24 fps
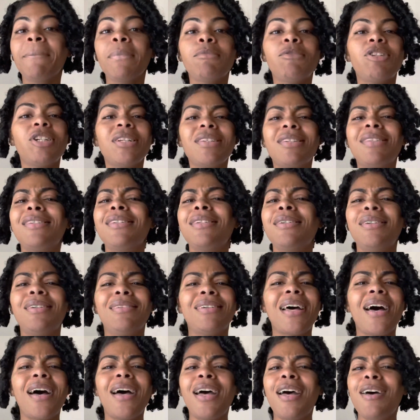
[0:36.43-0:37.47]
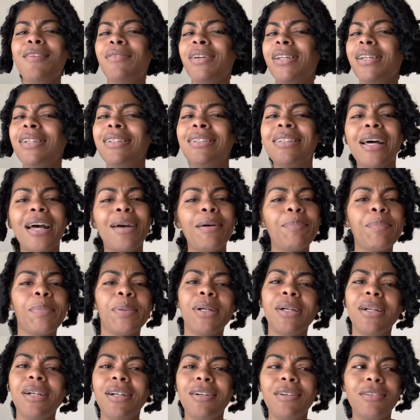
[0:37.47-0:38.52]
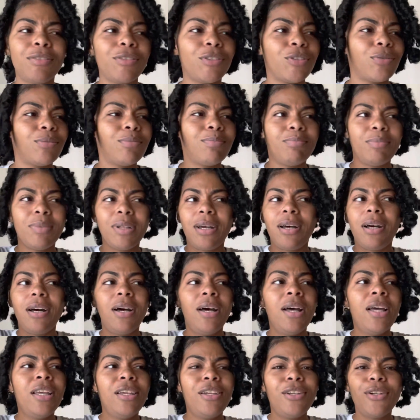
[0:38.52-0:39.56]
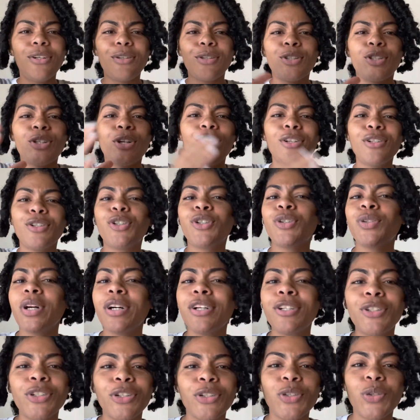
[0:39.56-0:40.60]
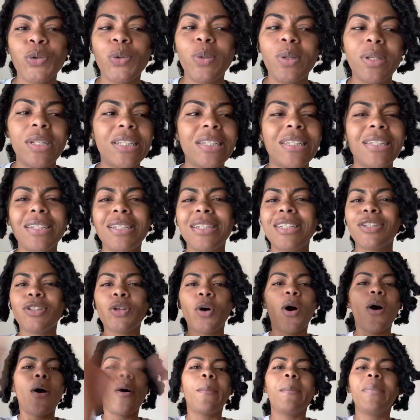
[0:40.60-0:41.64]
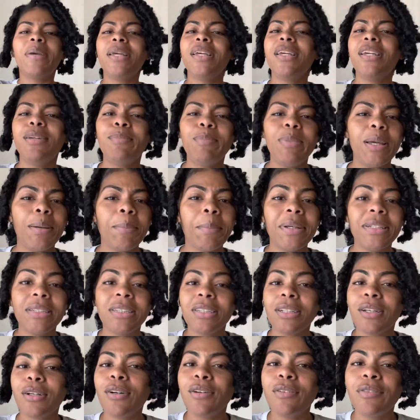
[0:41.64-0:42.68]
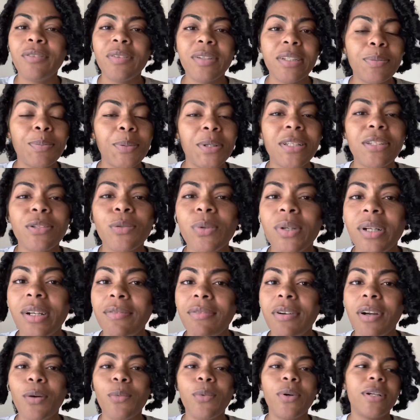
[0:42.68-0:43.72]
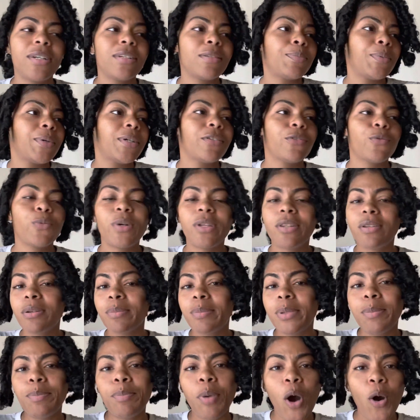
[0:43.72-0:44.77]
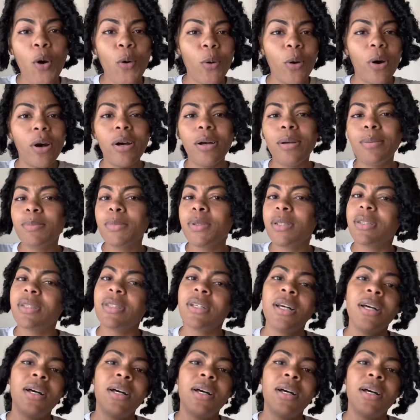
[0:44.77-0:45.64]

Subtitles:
just to not have any type of, you know, certain structure to it. This is just all me being myself, expressing whatever I want to express, whether it be poems,